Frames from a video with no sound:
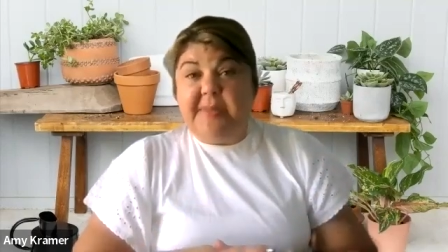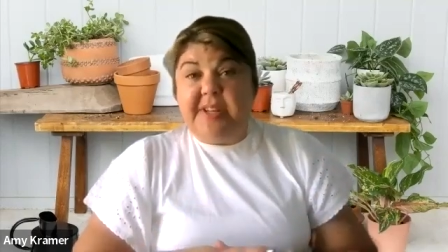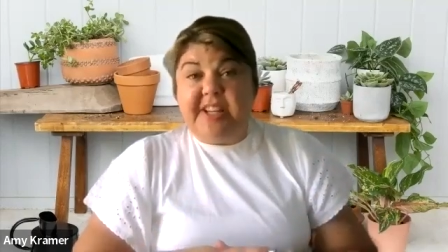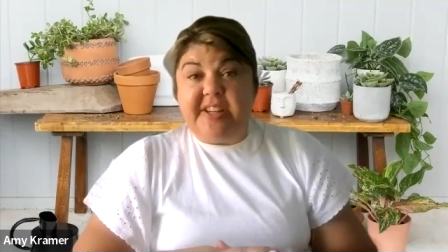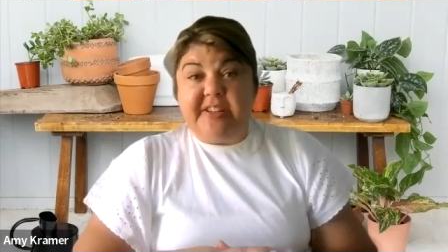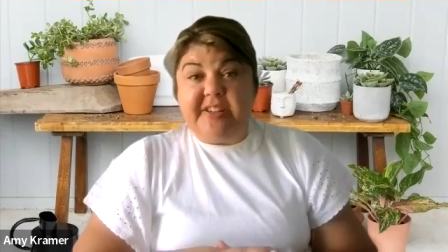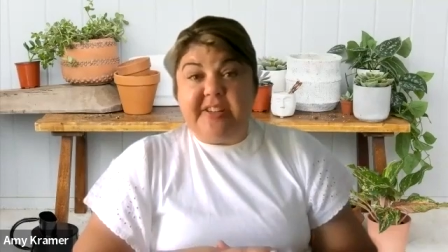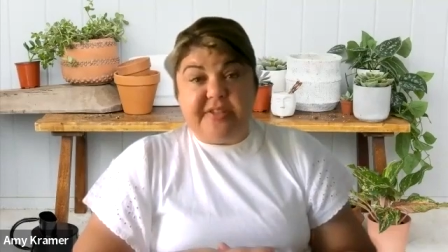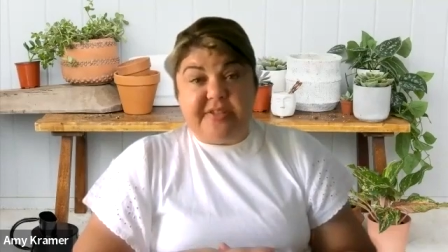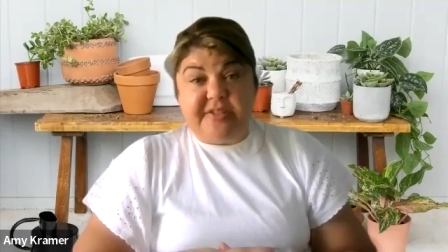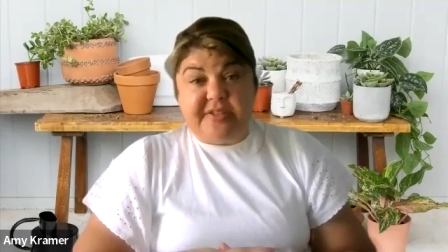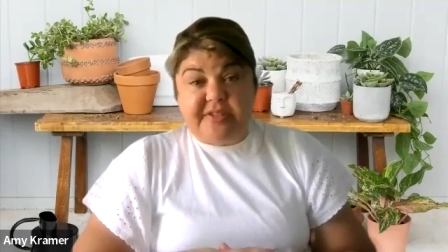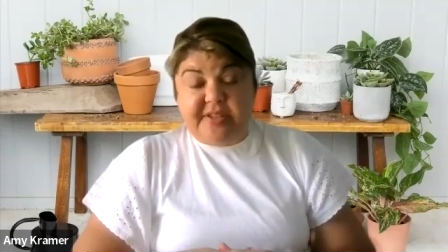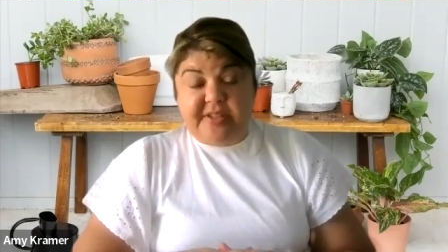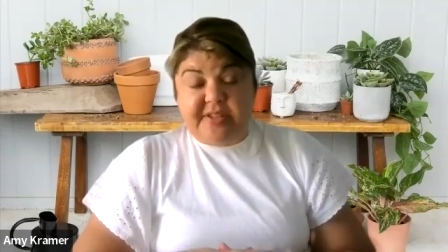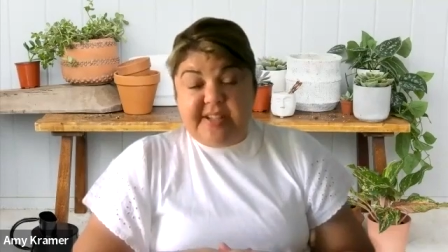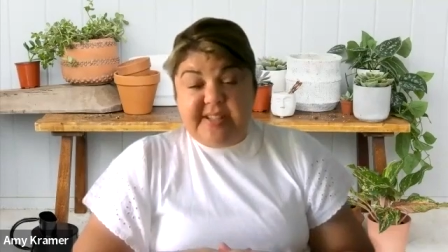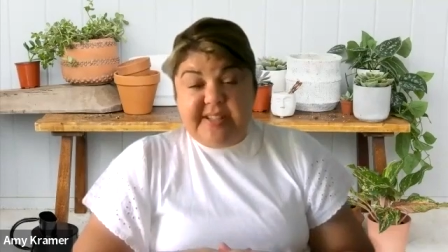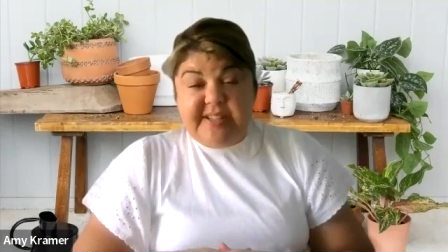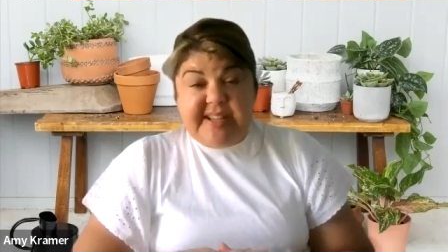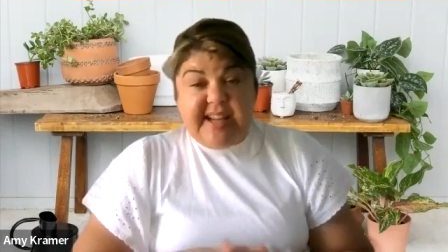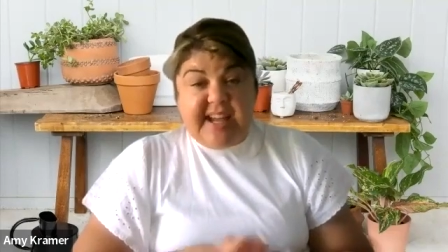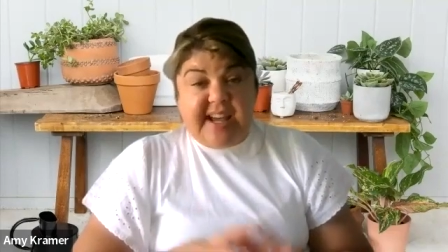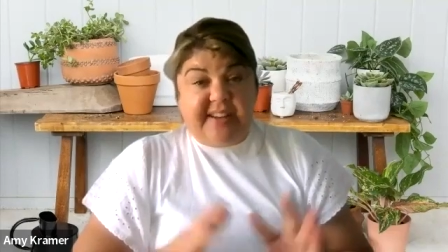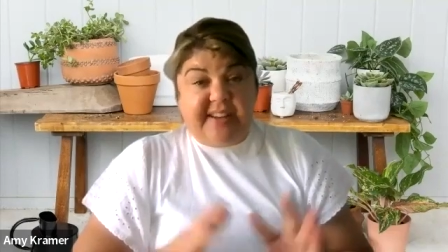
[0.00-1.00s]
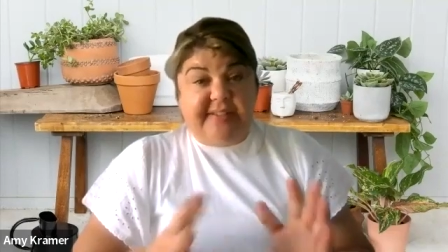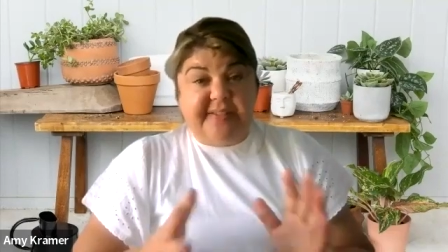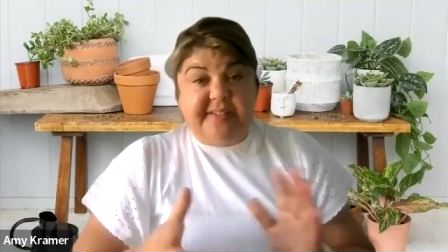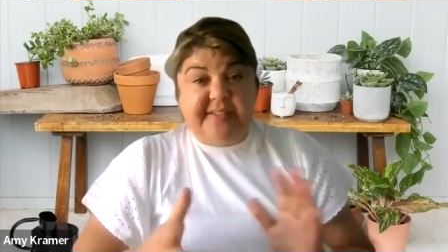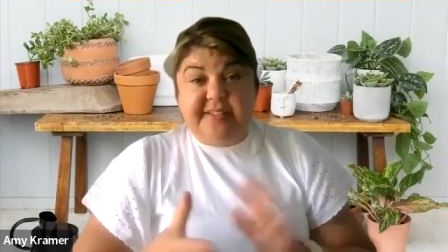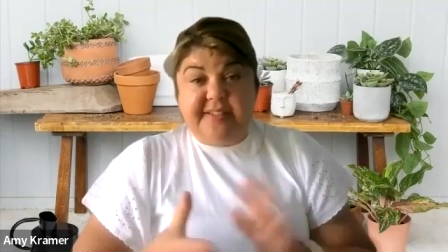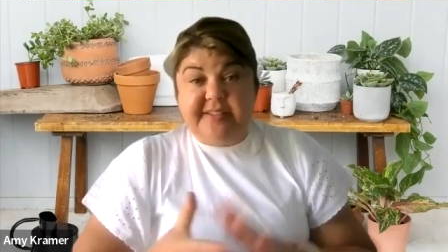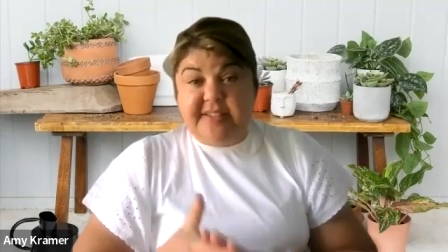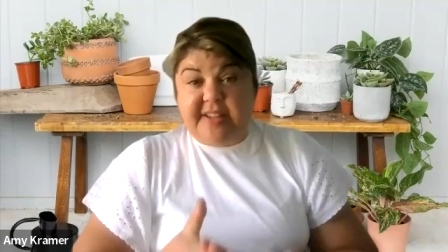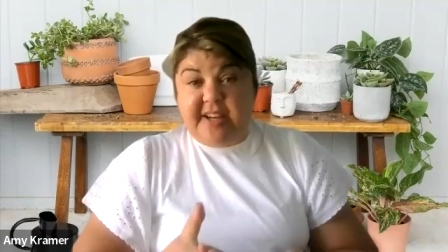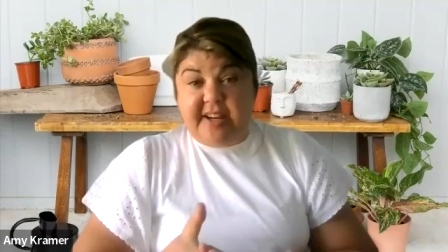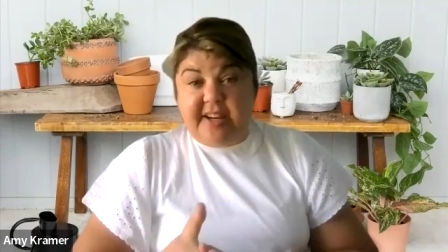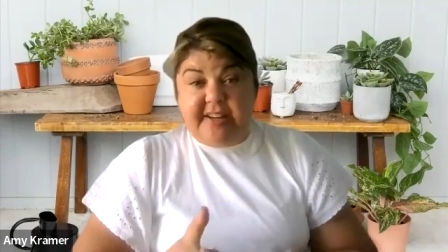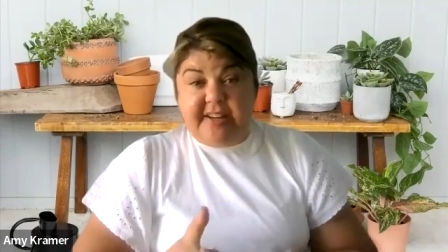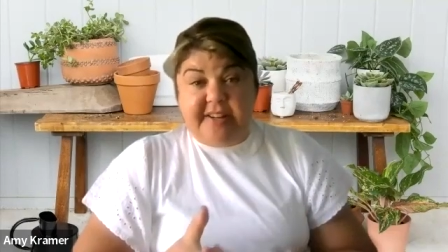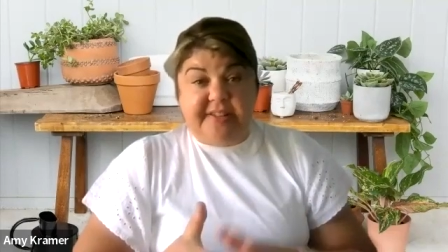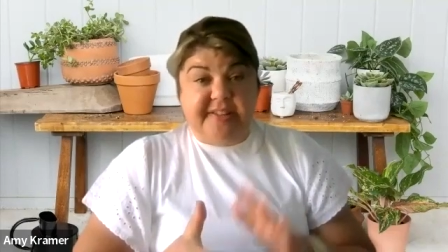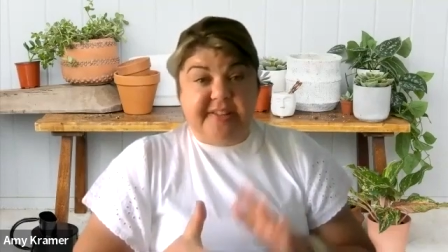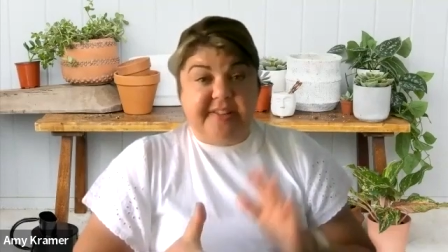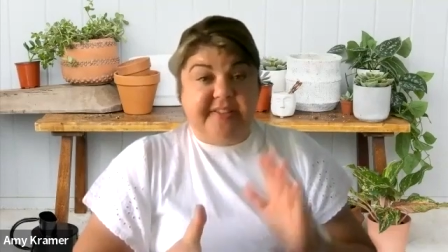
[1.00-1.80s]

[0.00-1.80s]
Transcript: because you're stressed out, you're tired,